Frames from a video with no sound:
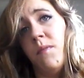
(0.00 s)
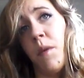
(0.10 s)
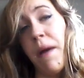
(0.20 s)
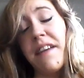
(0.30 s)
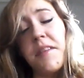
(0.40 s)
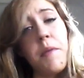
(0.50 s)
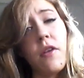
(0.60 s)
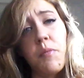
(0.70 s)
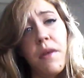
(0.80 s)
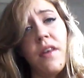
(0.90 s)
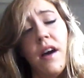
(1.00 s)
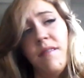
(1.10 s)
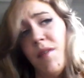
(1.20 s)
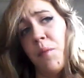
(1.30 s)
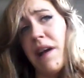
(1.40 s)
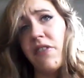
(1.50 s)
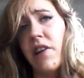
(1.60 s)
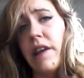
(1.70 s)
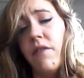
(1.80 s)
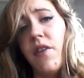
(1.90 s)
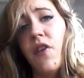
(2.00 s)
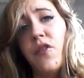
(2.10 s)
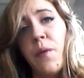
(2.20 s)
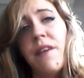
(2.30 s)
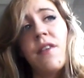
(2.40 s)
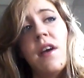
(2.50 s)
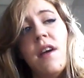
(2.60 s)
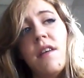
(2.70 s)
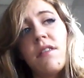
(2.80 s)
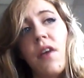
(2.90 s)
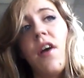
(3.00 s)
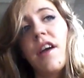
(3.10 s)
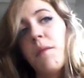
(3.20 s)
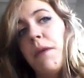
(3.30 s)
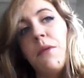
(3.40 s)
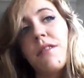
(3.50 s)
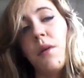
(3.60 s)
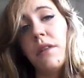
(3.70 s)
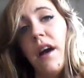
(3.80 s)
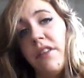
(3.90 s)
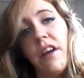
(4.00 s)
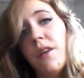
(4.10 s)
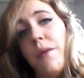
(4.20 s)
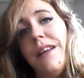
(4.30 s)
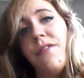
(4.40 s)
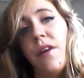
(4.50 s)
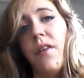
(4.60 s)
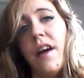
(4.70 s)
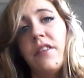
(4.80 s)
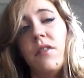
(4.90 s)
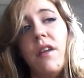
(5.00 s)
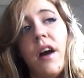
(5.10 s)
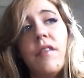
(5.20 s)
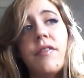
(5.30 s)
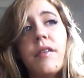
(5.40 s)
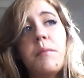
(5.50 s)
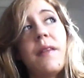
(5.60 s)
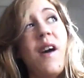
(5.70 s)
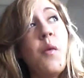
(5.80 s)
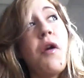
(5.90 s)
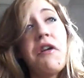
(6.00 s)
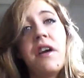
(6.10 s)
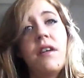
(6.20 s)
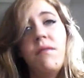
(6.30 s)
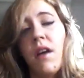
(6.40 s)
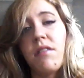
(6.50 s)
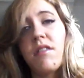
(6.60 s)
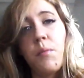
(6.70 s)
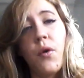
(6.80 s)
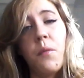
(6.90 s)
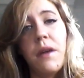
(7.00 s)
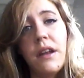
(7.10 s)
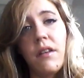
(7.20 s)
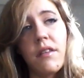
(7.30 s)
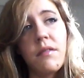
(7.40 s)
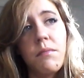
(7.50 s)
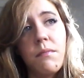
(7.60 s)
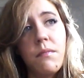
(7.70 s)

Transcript: pays the bills but that I'm not passionately involved with, so that I can be with someone that I genuinely feel that I do love but that I worry doesn't support me and doesn't